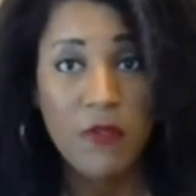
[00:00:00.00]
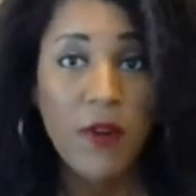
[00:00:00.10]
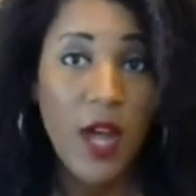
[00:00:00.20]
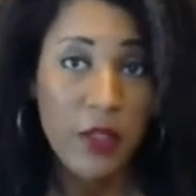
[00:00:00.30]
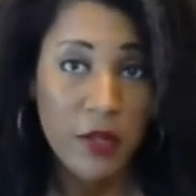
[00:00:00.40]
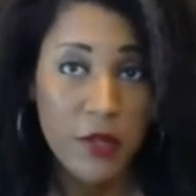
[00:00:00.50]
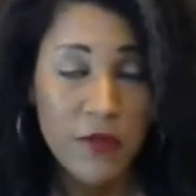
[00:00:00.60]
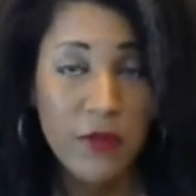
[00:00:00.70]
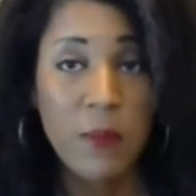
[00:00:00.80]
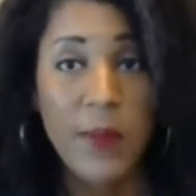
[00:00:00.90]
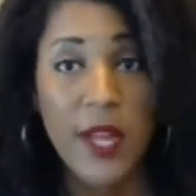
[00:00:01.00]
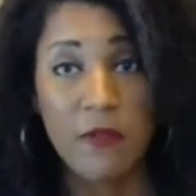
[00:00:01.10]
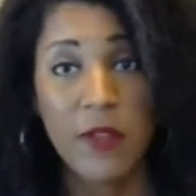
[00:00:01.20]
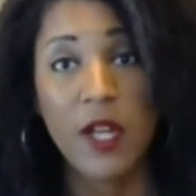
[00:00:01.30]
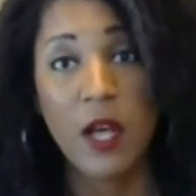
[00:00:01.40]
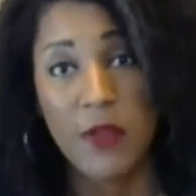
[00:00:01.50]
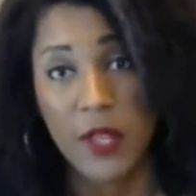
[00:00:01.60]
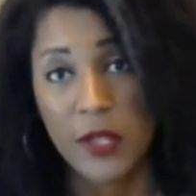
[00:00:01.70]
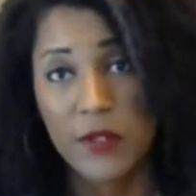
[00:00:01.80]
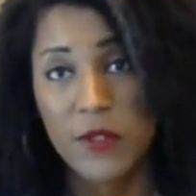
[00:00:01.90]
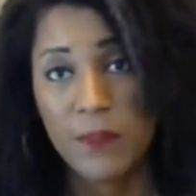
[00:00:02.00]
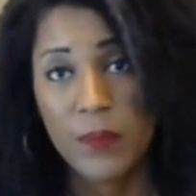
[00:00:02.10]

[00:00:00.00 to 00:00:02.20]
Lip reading: for others for the benefit of others.